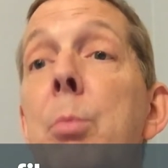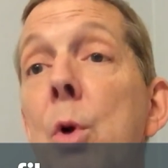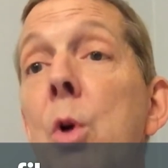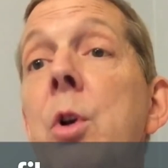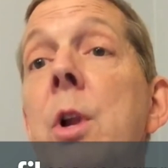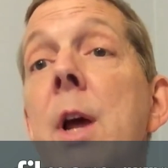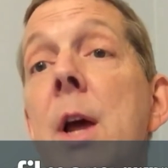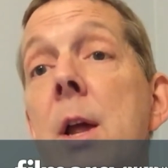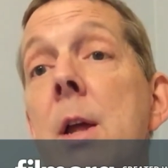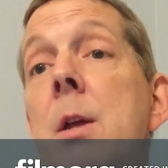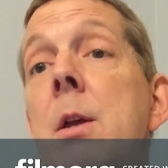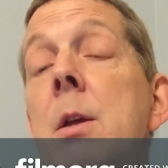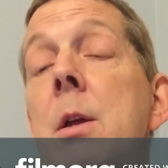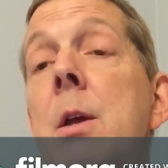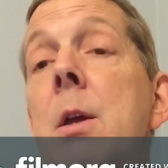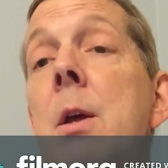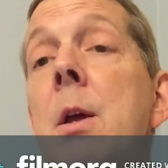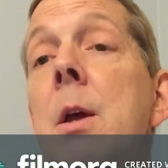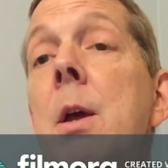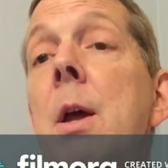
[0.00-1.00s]
per day.
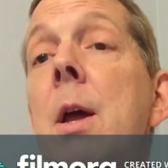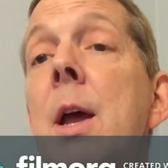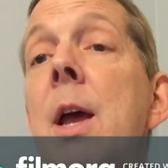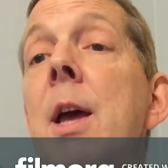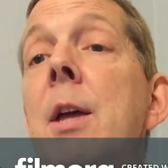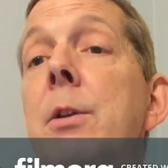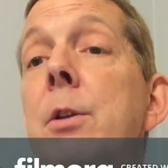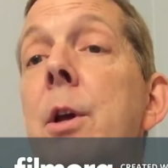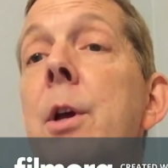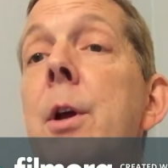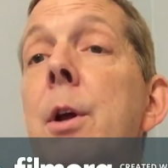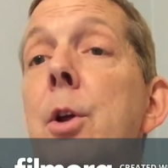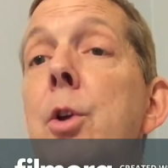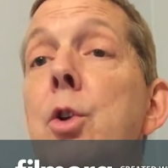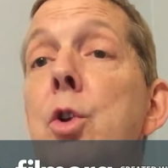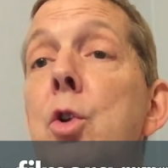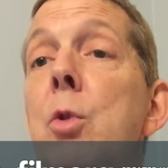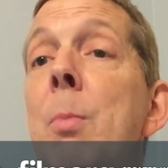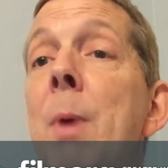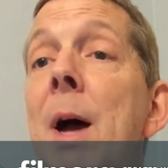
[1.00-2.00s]
And
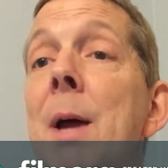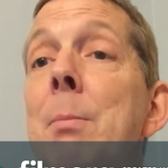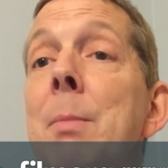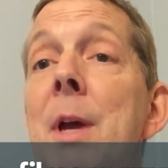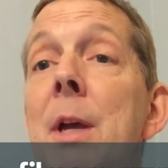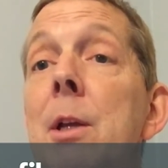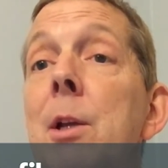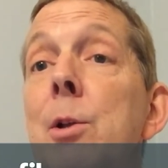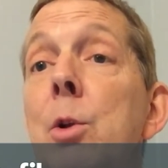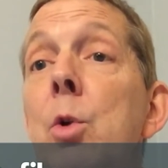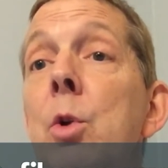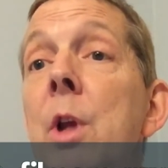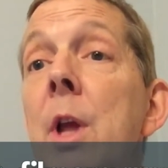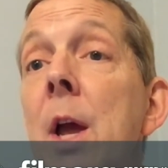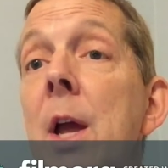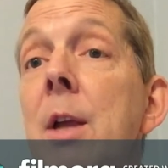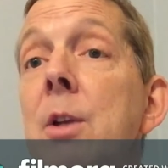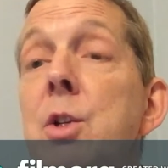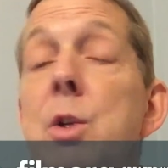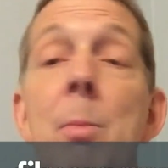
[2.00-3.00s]
you might make a little
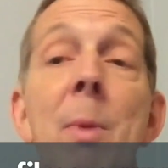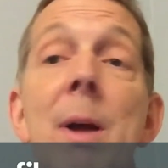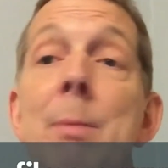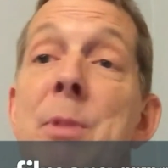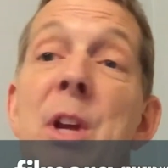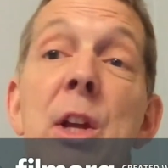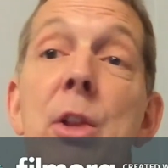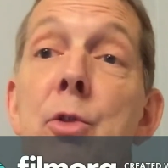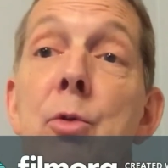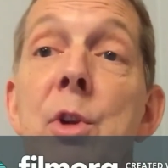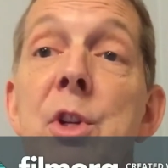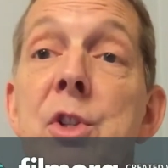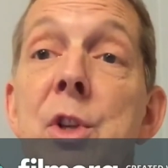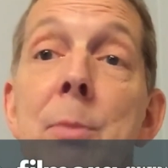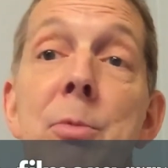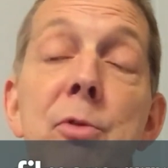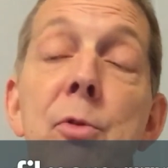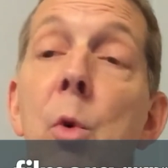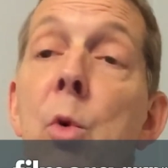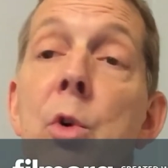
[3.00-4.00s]
gains. You might take 3
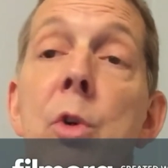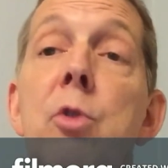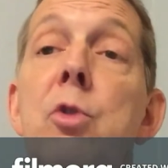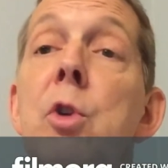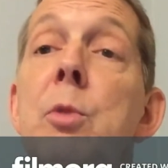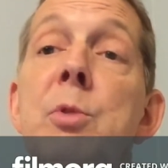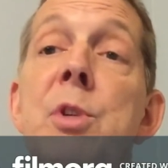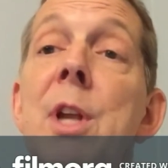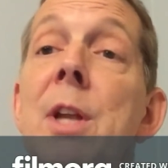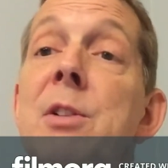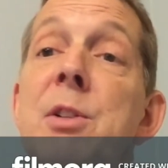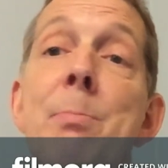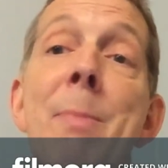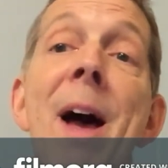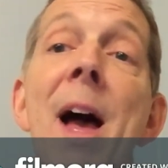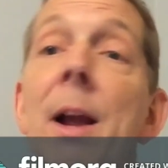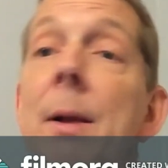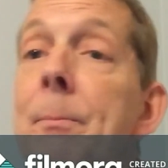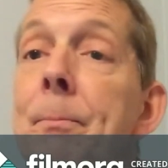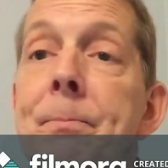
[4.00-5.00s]
steps forward and 2 steps
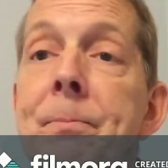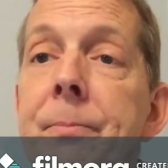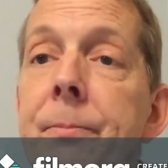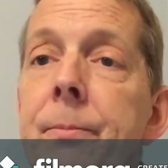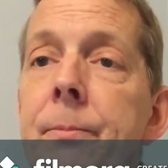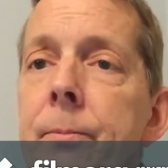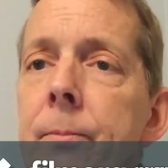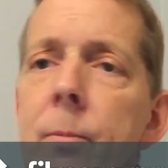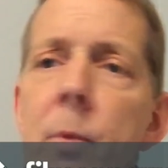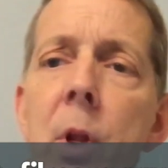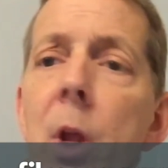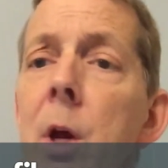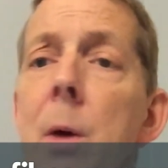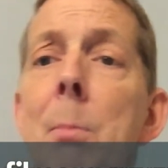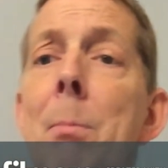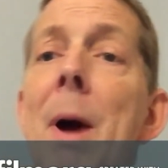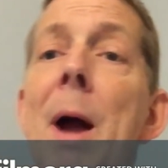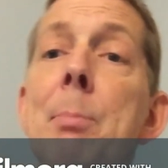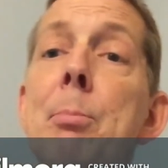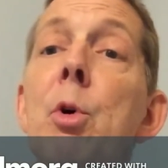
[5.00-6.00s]
back.
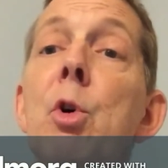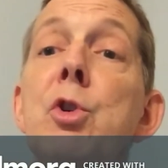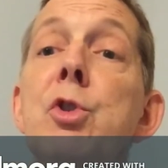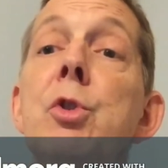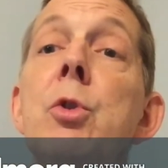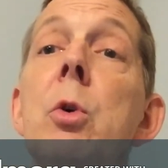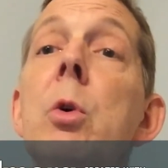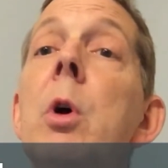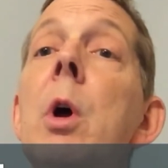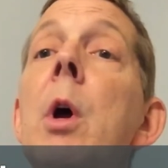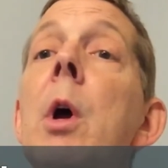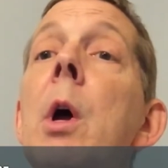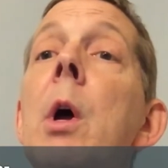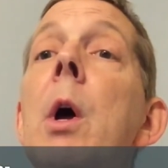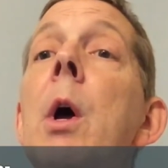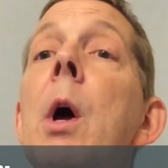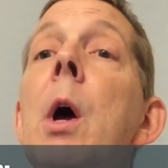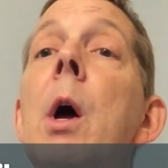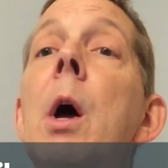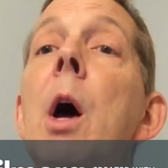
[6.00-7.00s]
My personal
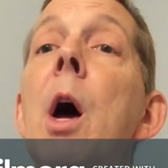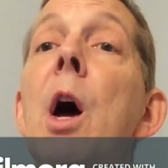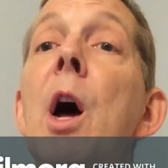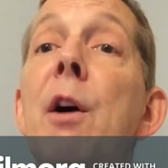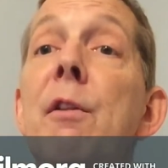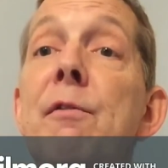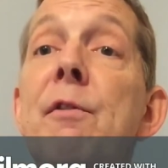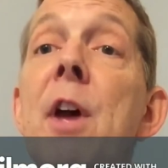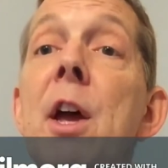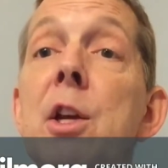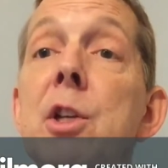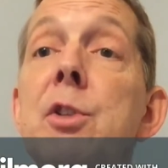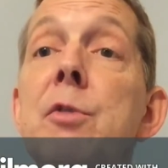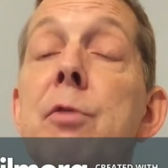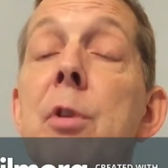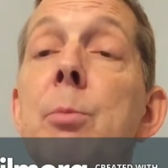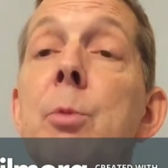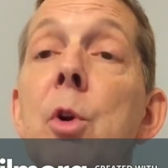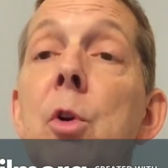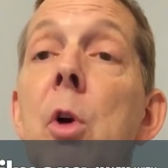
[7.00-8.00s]
effects
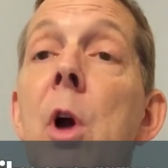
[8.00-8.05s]
from